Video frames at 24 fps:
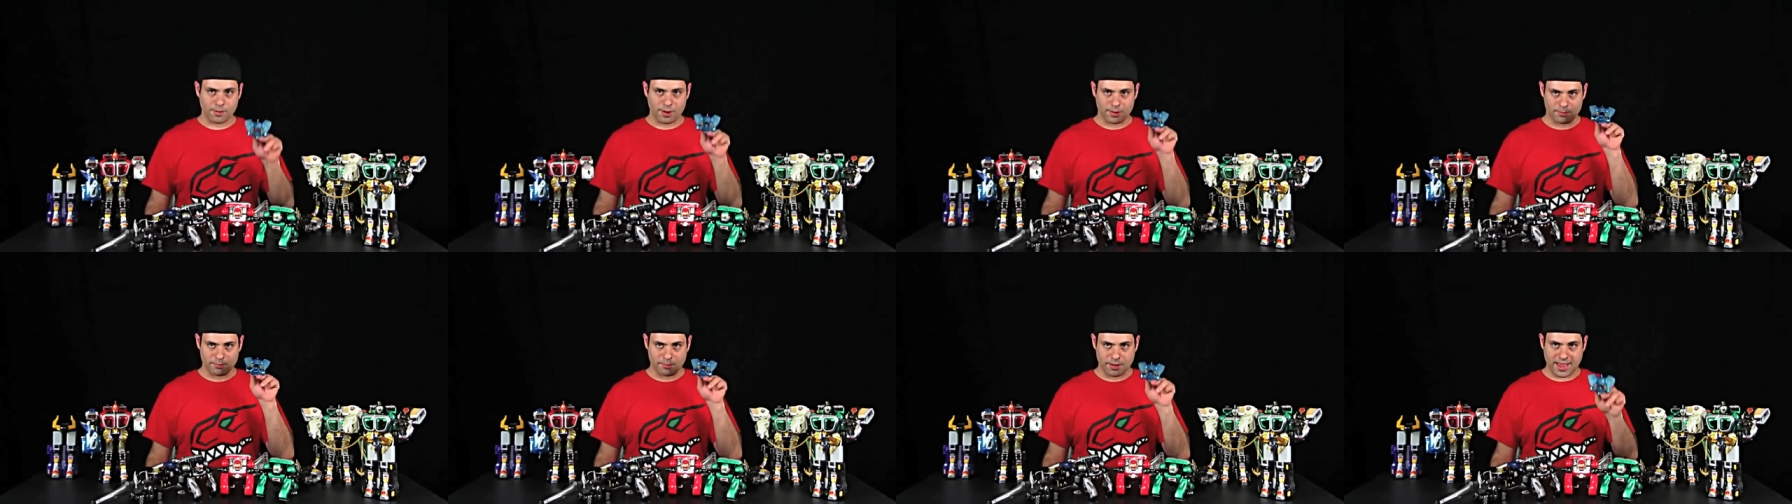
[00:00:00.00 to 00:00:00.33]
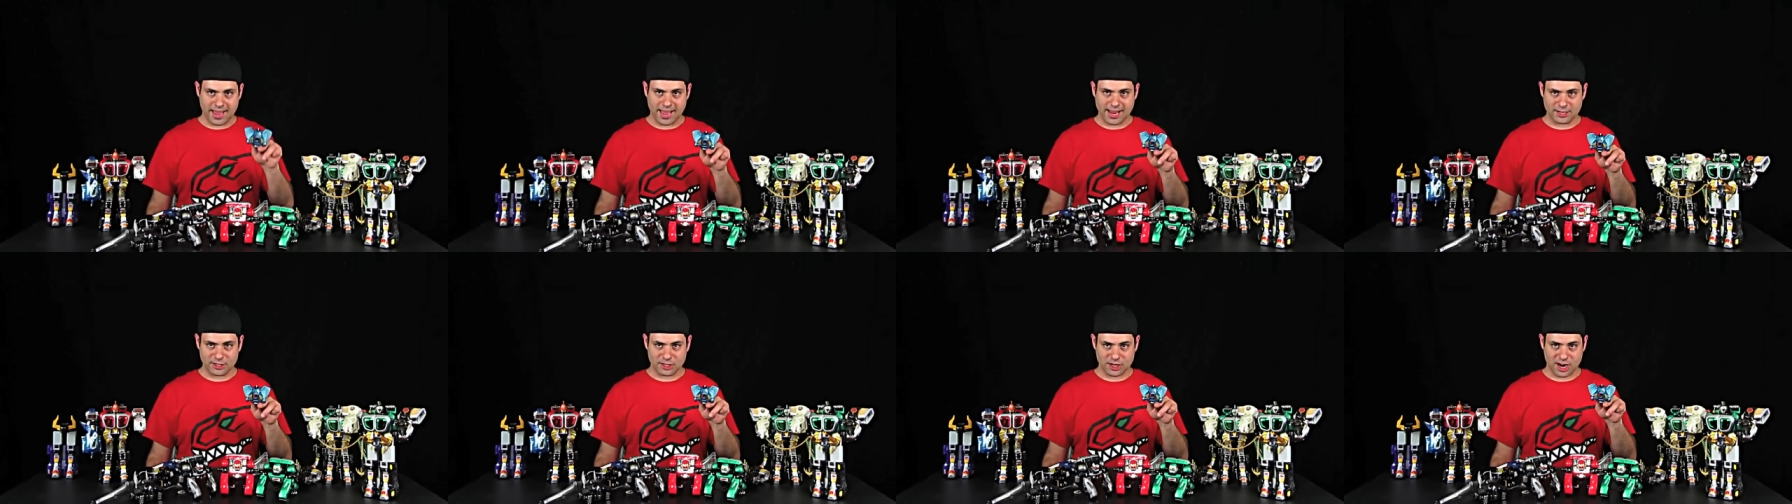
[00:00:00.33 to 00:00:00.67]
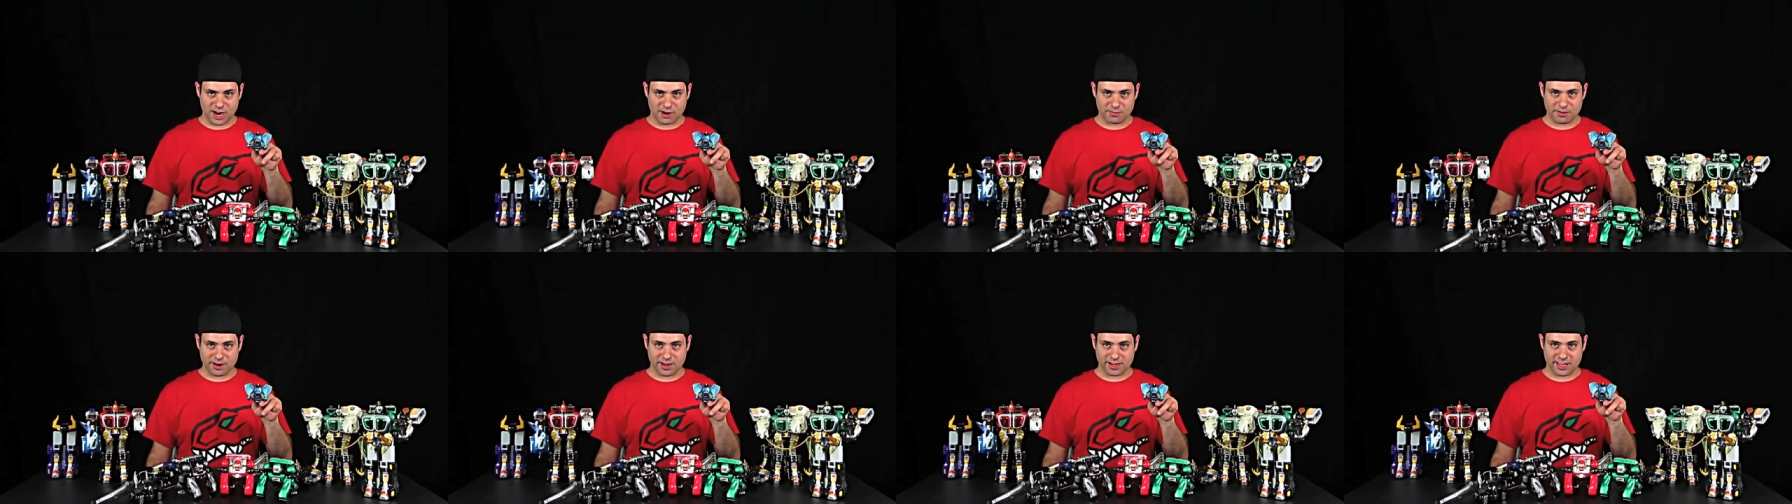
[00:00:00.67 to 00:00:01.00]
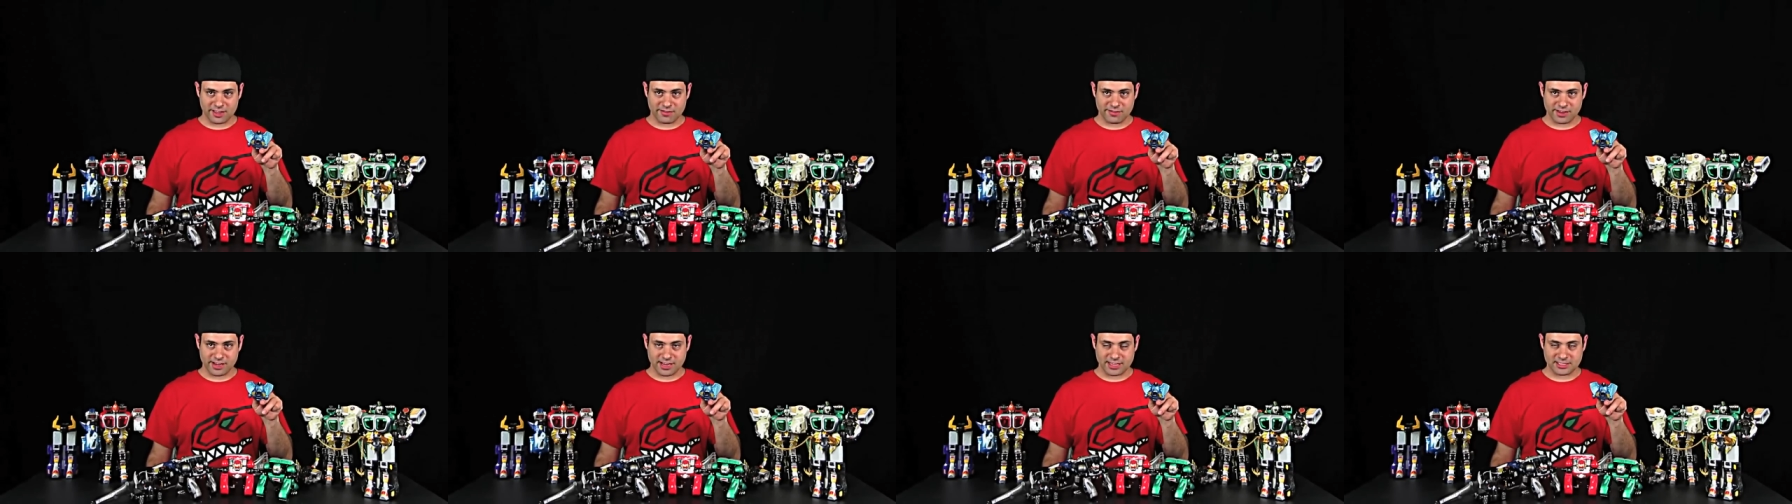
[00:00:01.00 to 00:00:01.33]
But bad job
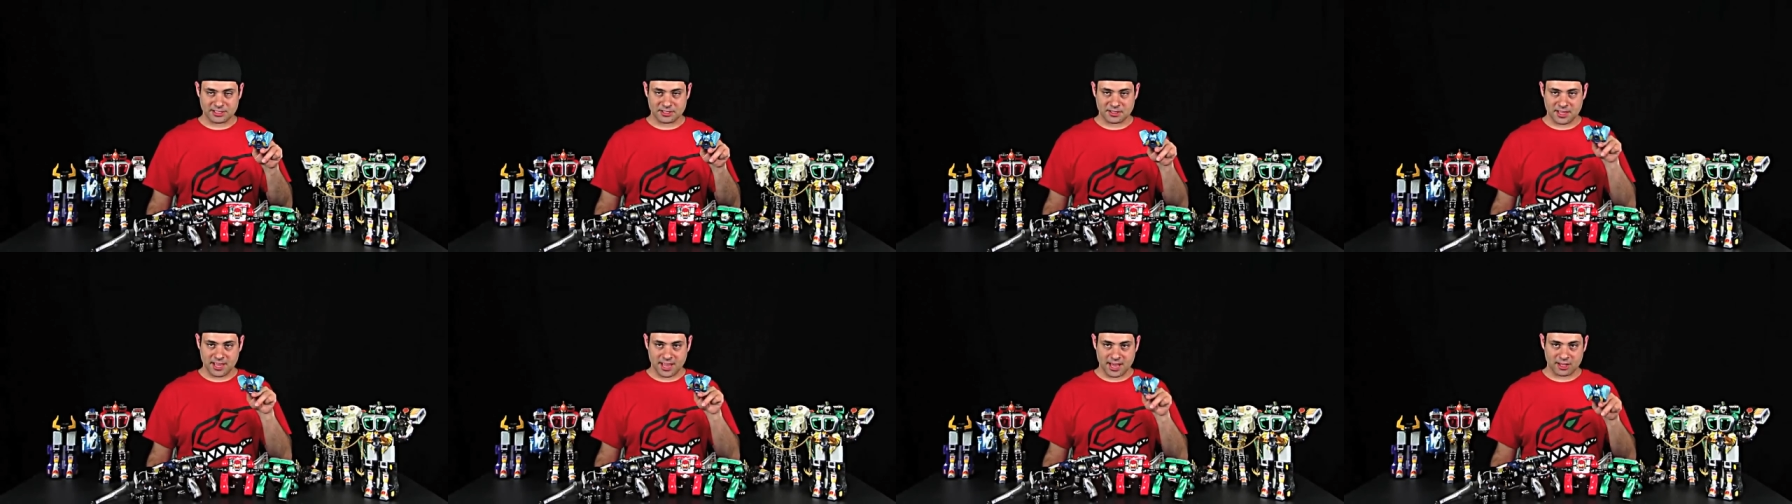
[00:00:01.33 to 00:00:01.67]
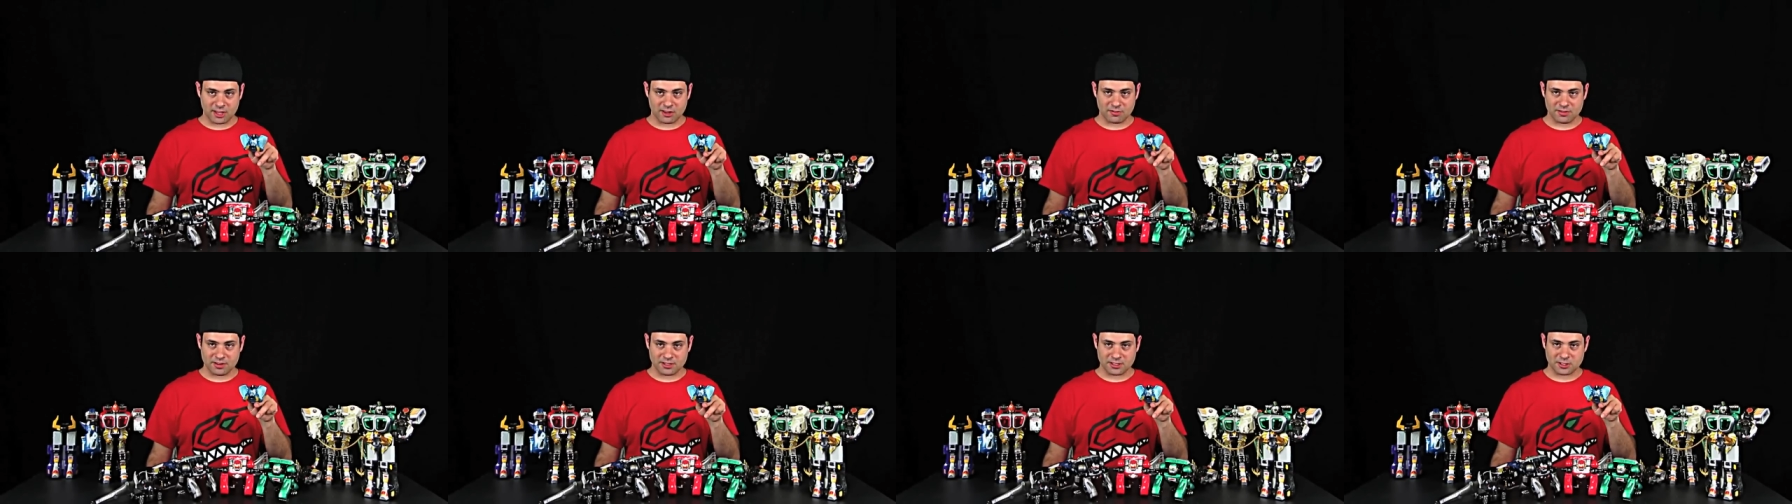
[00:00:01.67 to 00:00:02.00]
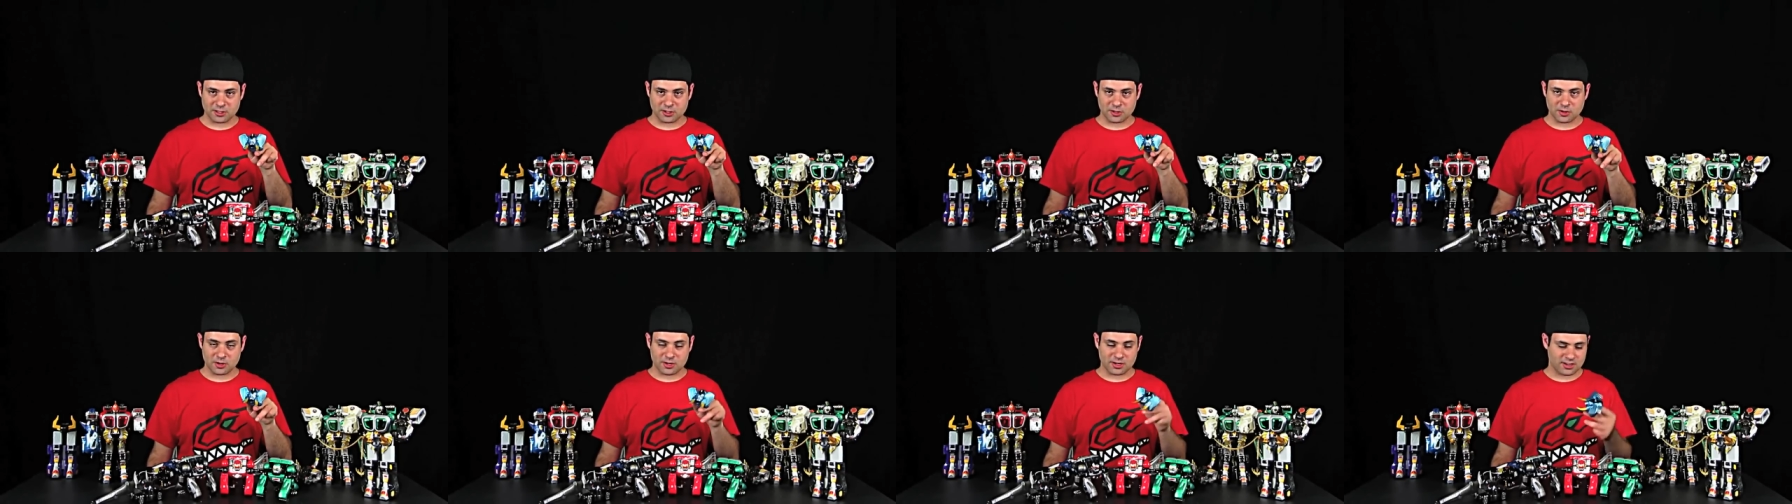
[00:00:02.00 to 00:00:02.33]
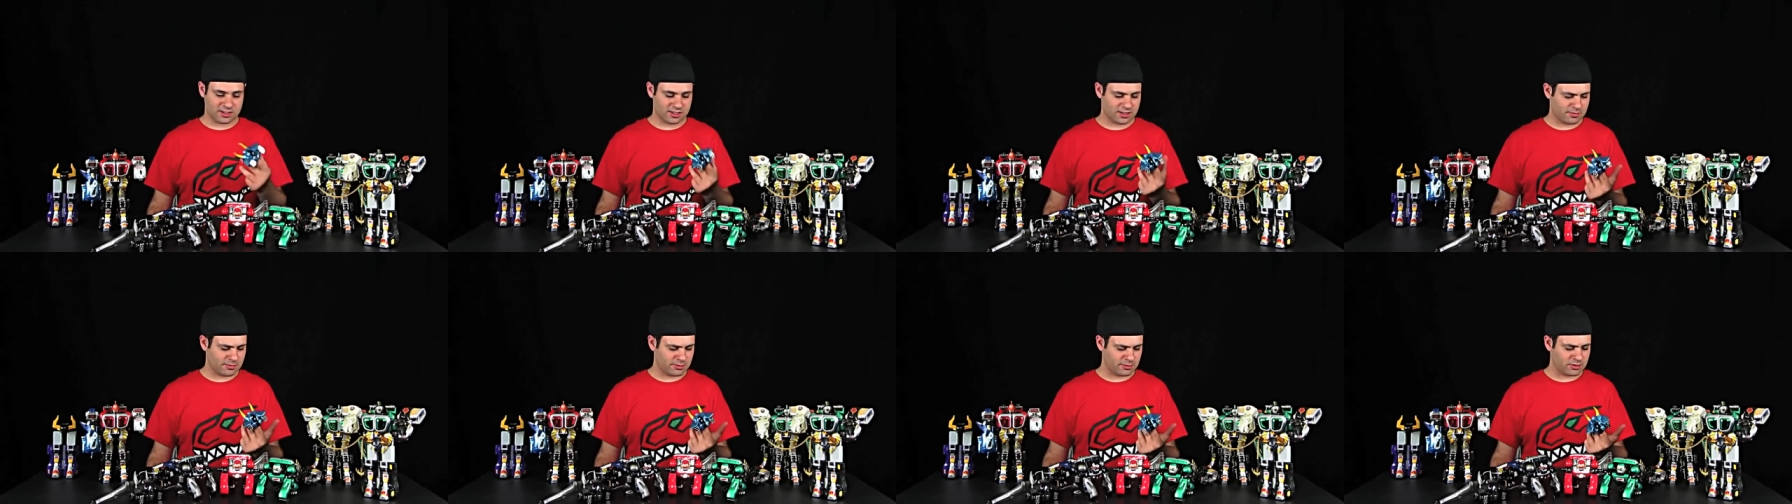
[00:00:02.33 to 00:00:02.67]
not giving us the Elephant Zord.
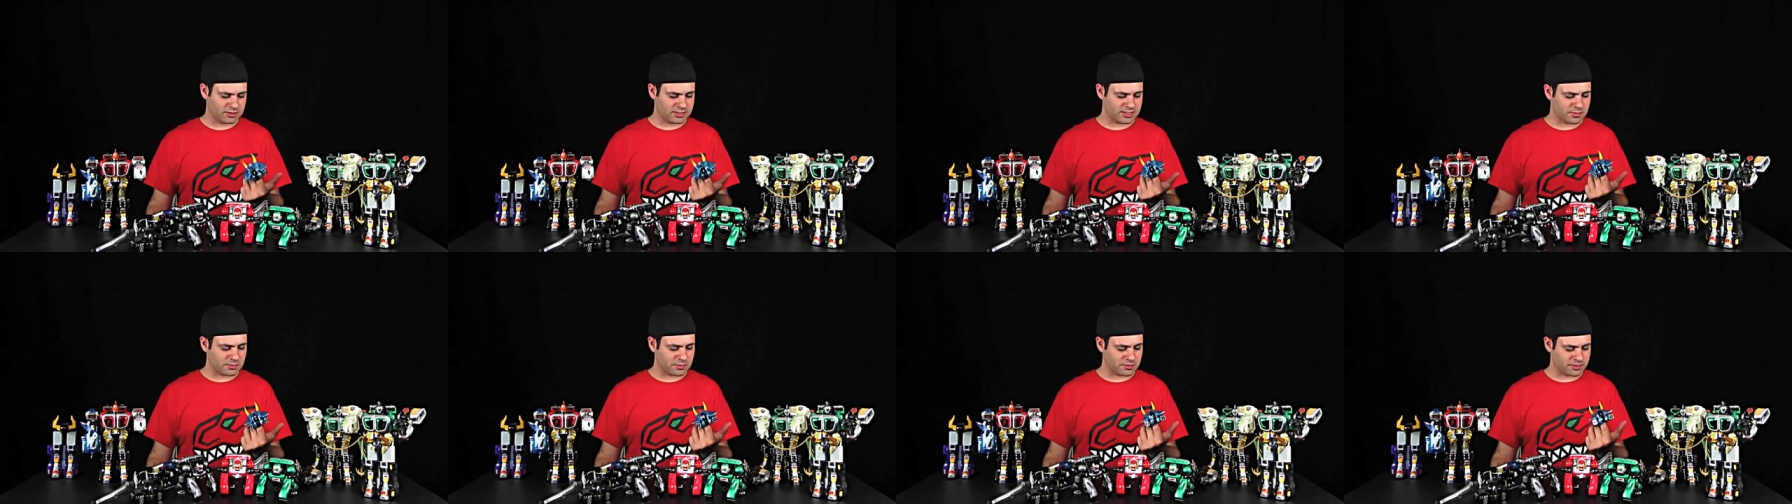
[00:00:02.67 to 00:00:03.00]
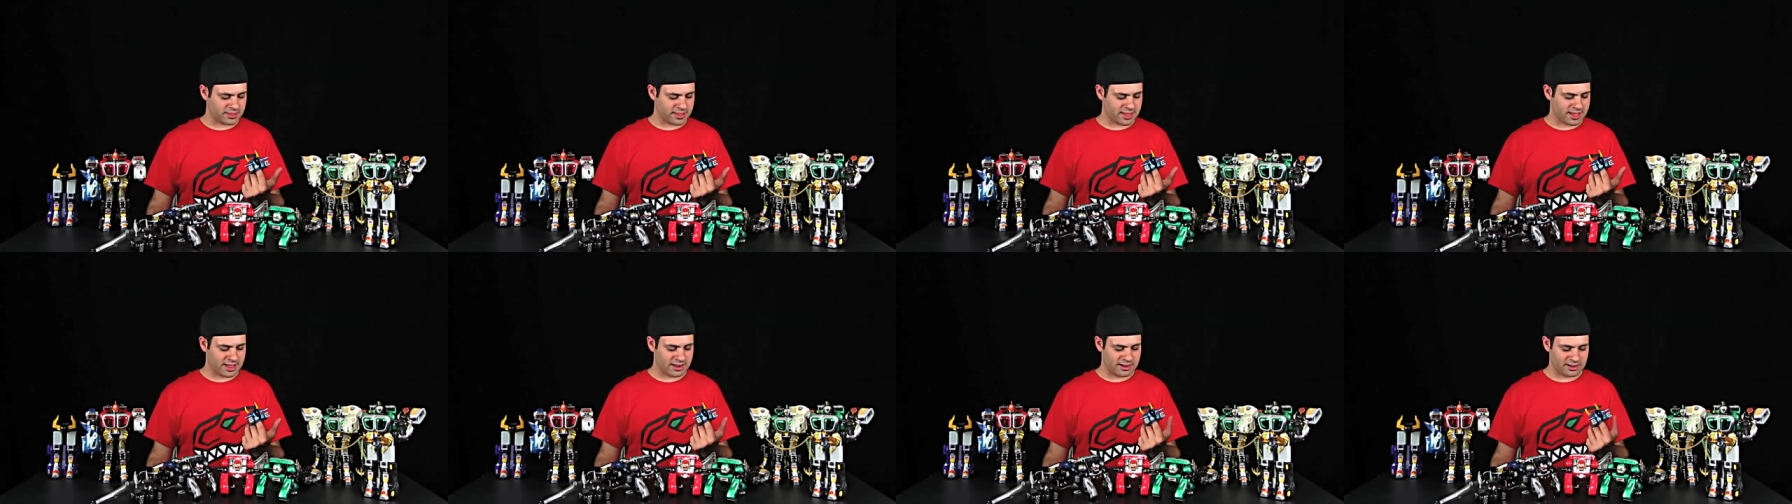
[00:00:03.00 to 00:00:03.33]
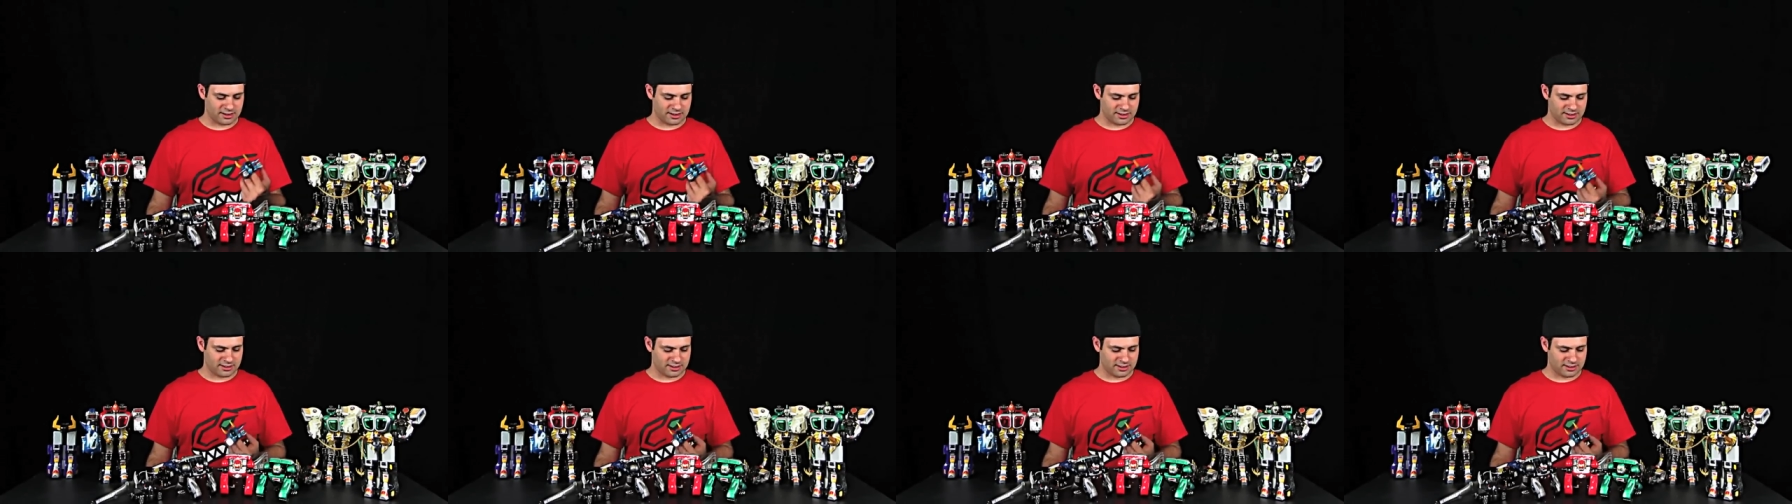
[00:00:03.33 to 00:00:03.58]
What's up with that?